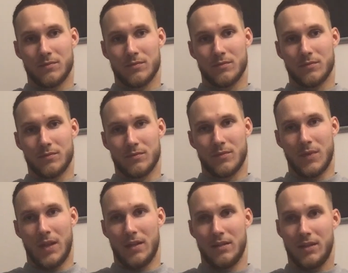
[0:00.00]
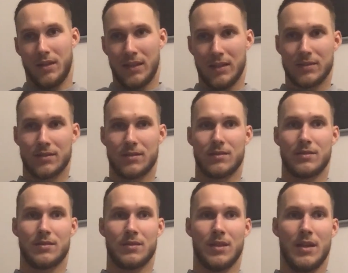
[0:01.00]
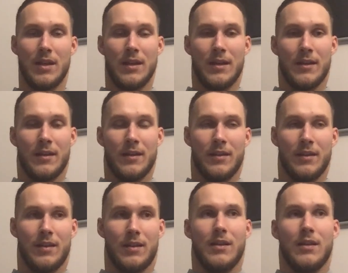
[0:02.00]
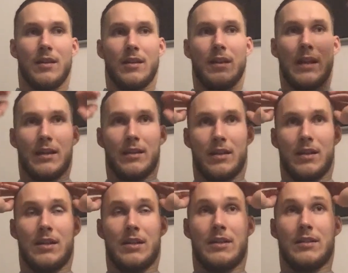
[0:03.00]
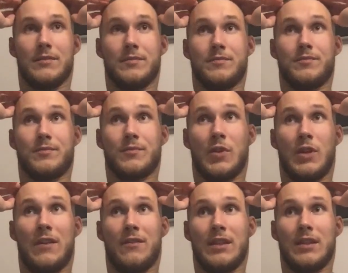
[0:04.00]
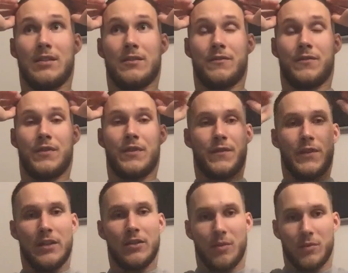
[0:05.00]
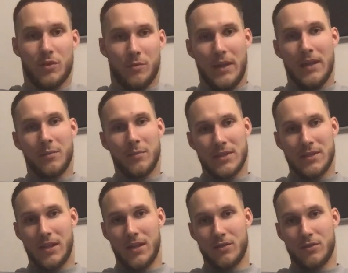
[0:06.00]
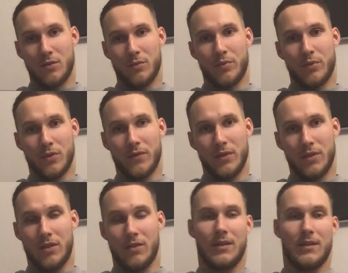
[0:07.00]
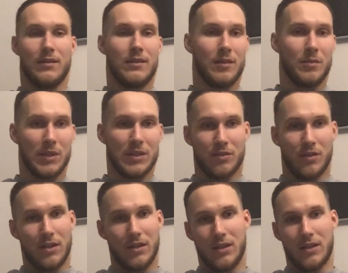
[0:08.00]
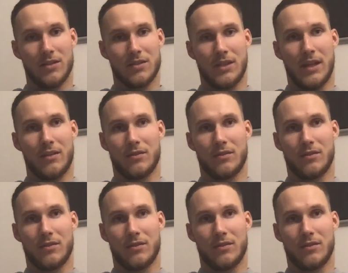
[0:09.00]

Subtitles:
and he needs like to have that freedom to make mistakes to improve. And in Baskonia there's like